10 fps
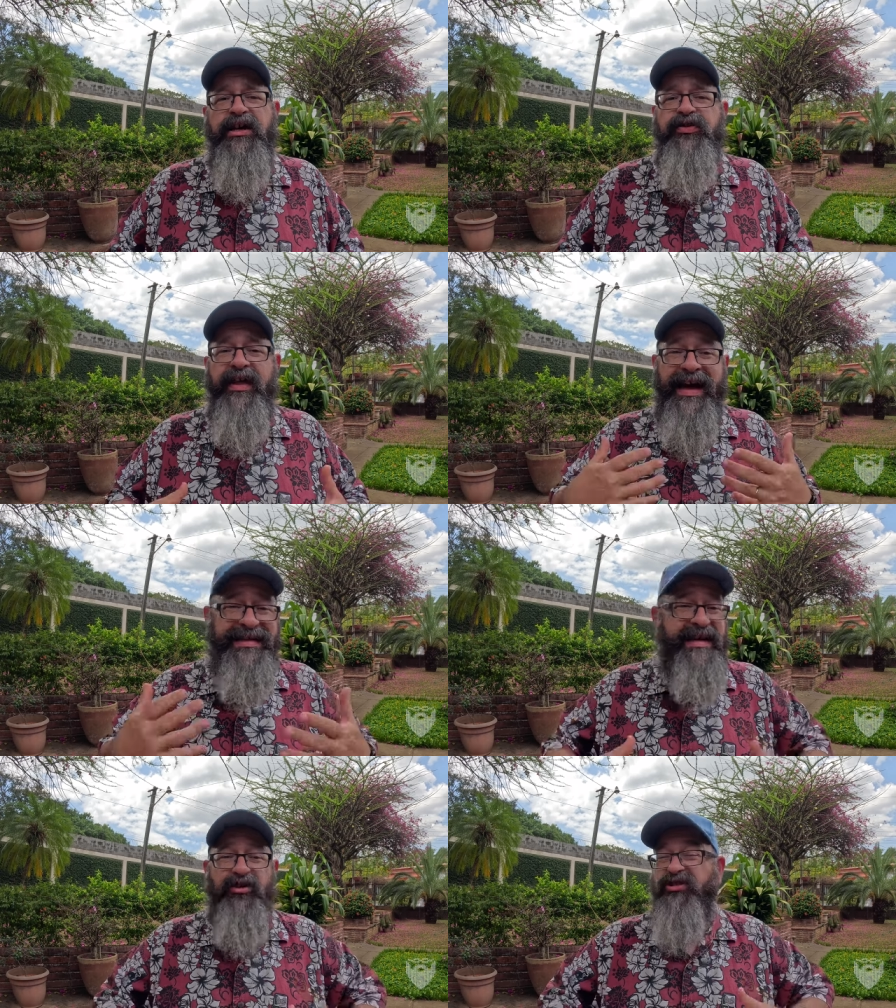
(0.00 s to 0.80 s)
So the
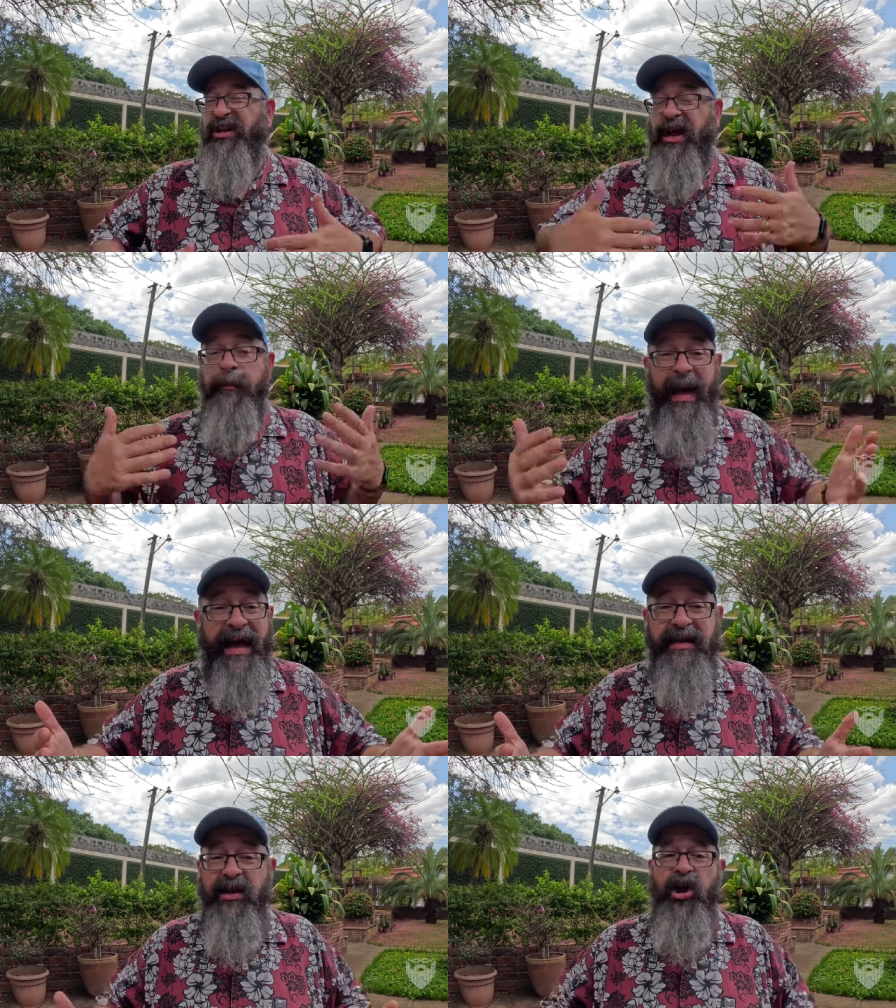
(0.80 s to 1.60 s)
idea that you're just going to
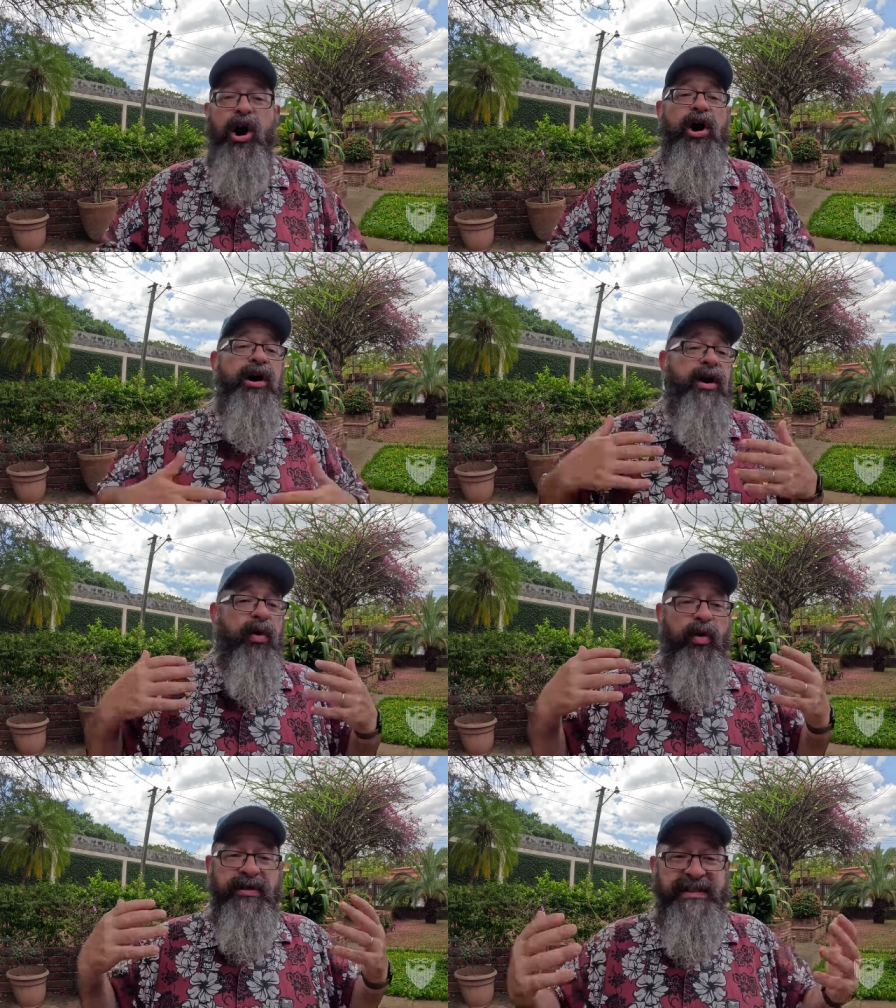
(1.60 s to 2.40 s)
abandon a car
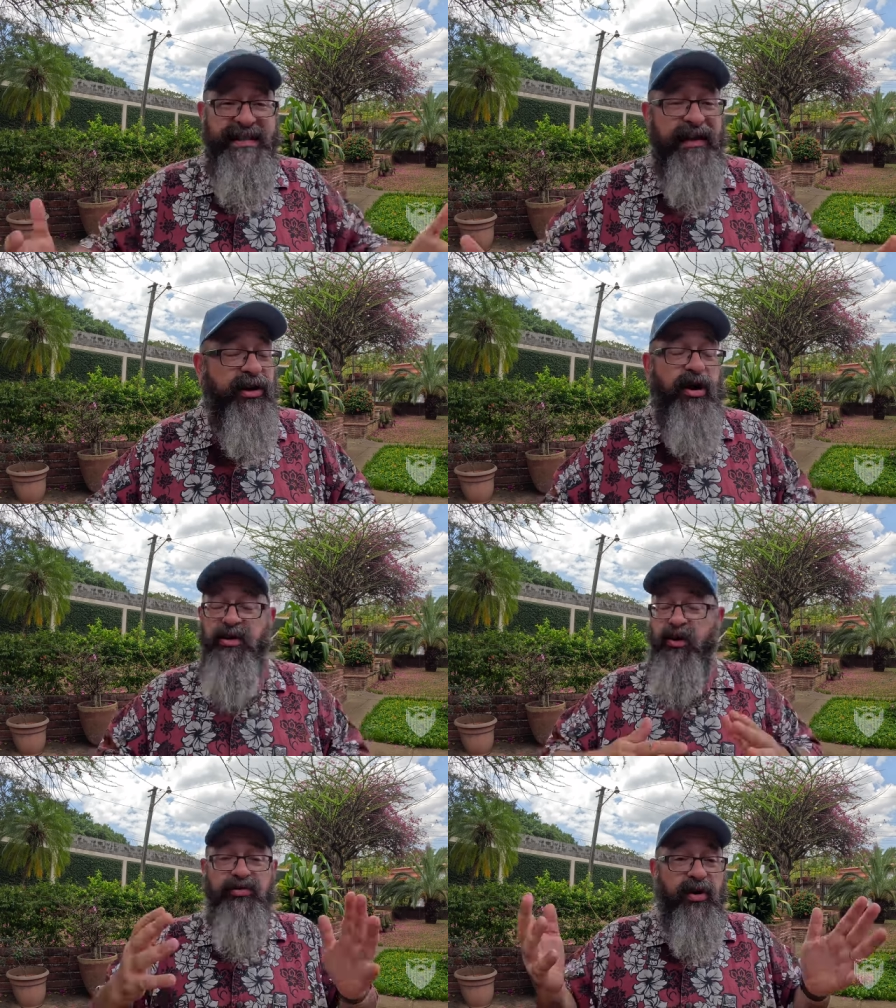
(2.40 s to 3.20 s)
or sell a car,
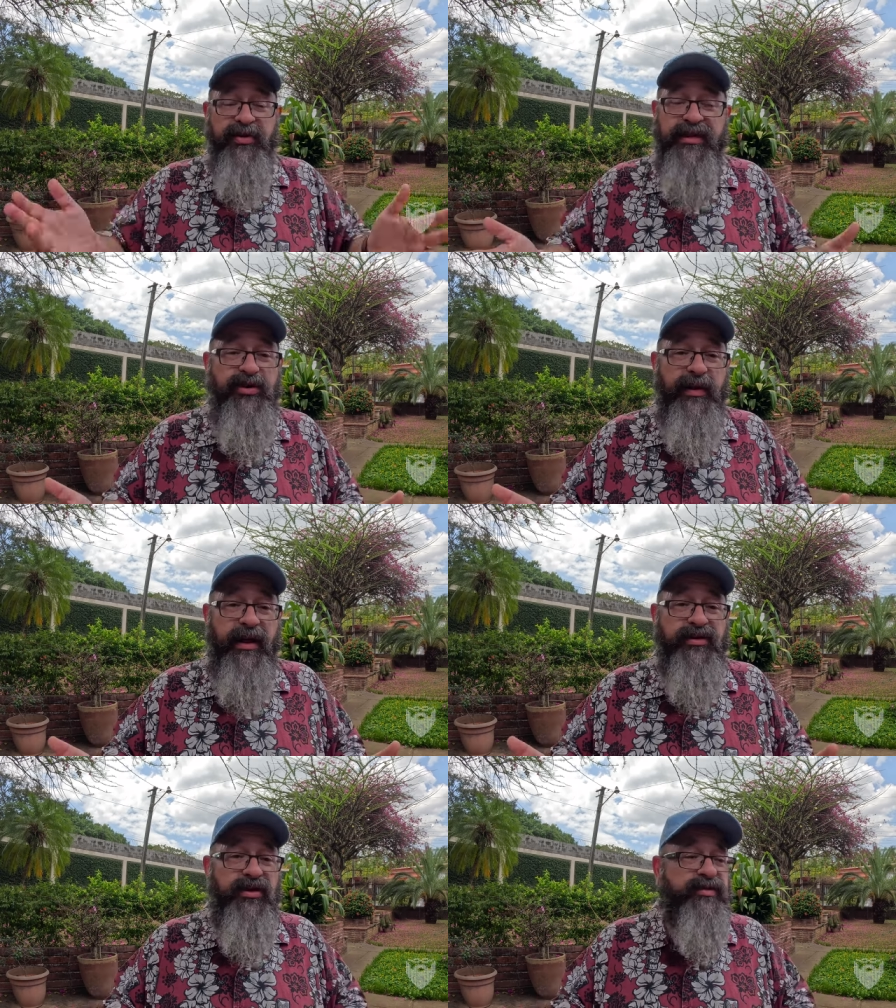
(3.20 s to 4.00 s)
those aren't things you're
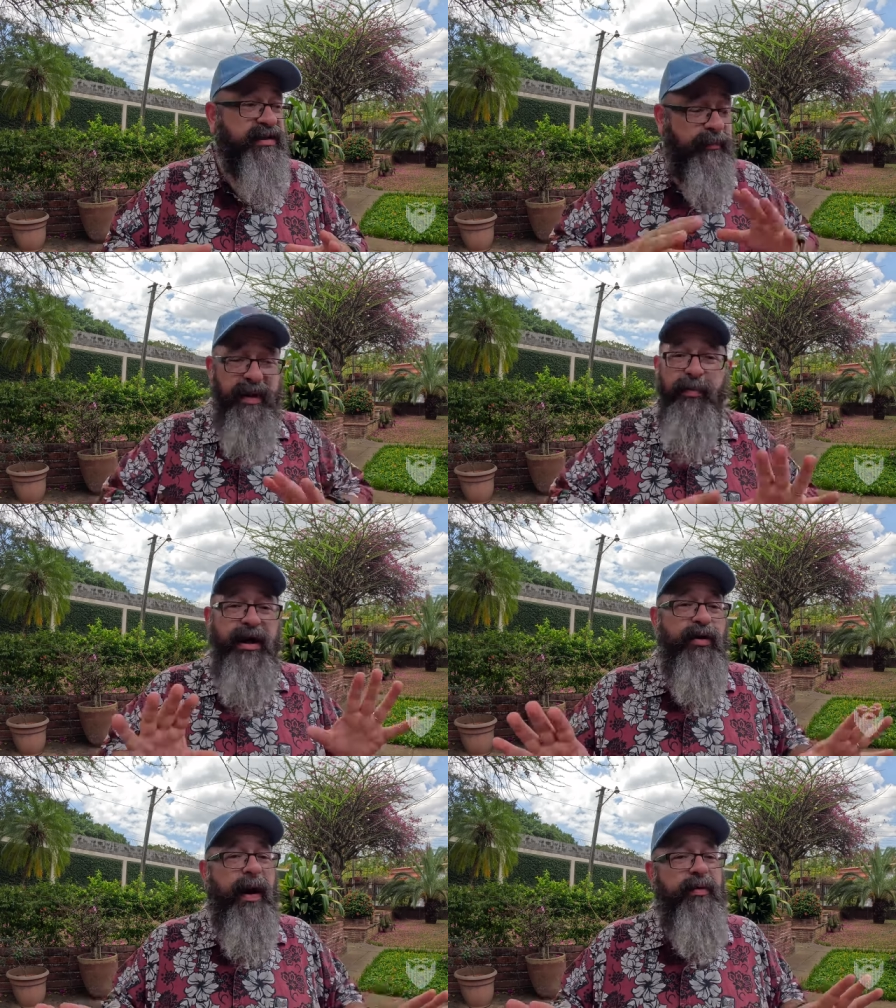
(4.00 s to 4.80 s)
allowed to do. Some people
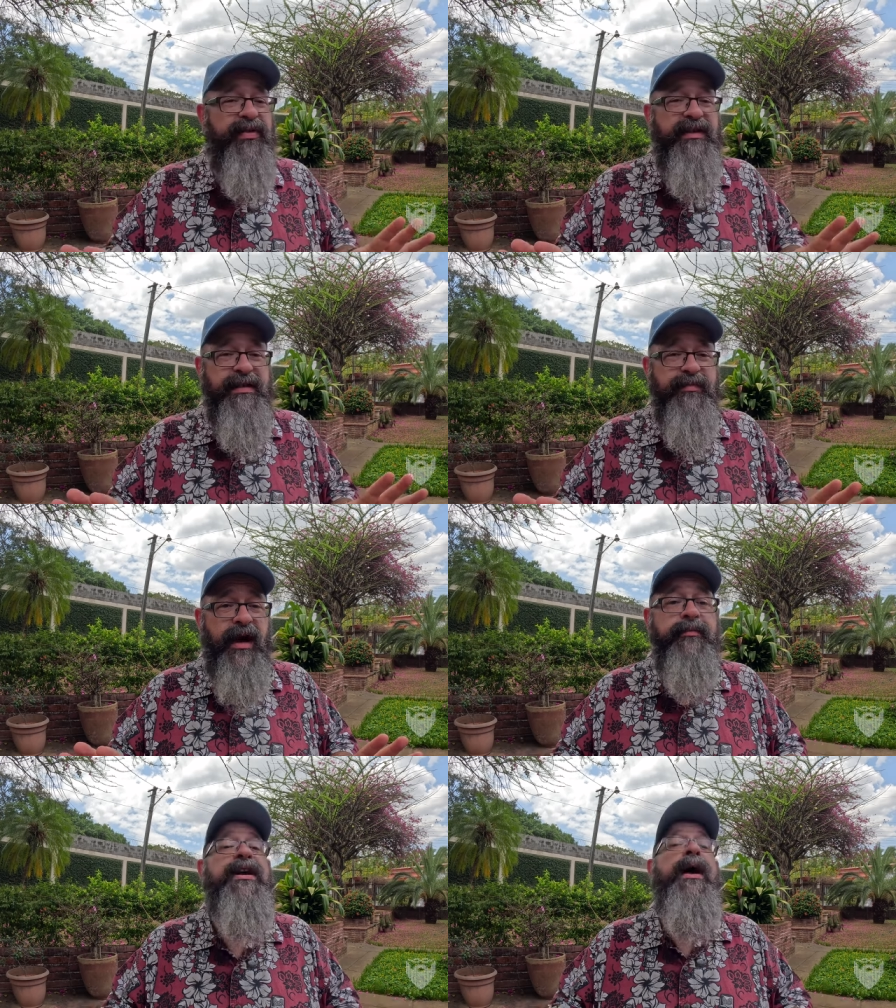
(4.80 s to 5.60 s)
get away with it
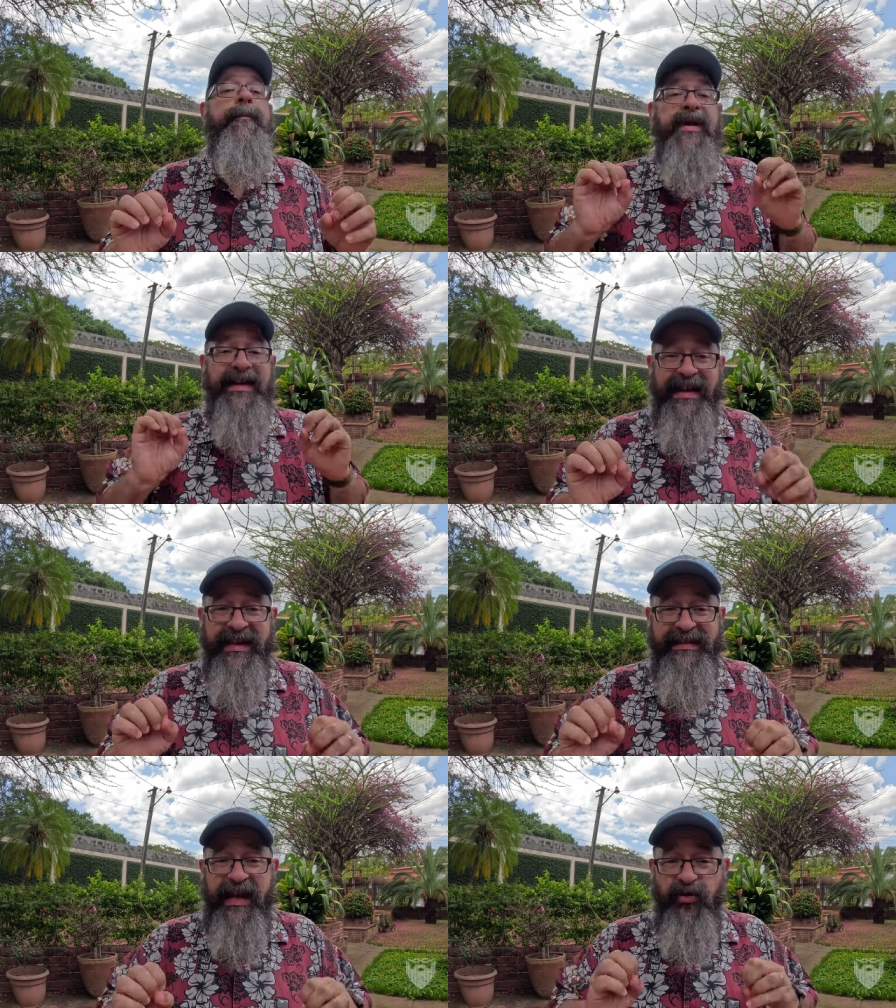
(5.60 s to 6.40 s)
sometimes, but it
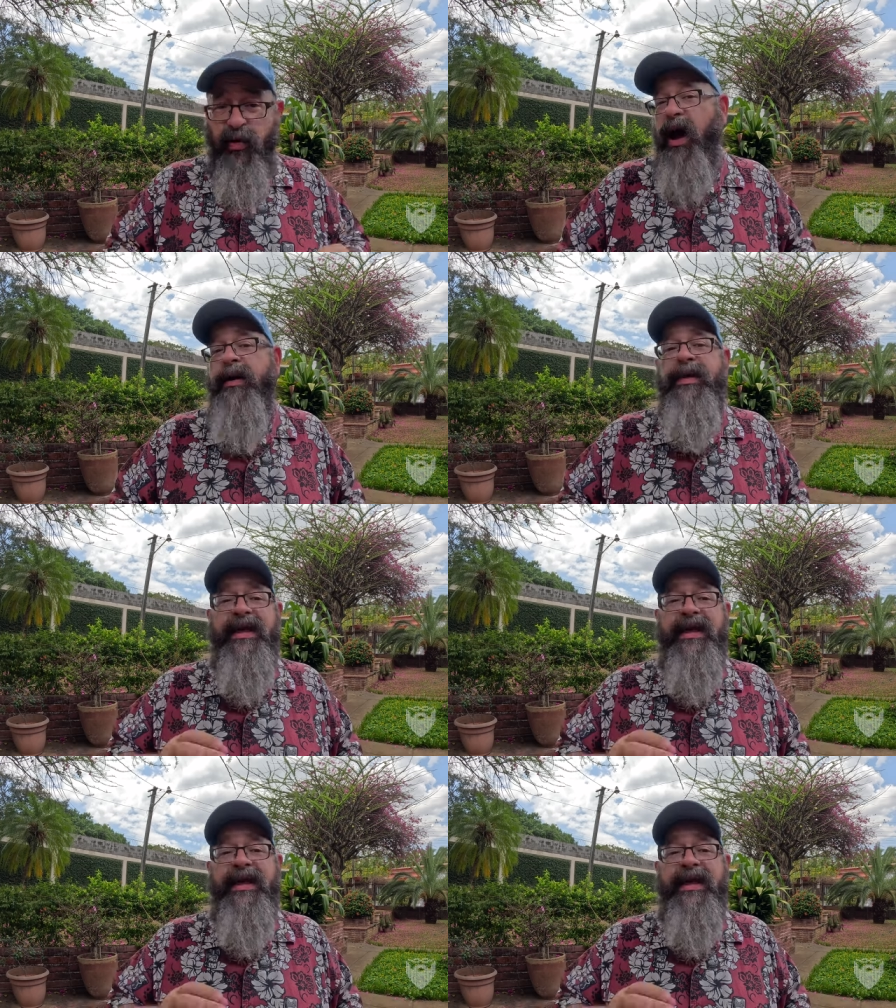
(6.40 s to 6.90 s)
is a crime.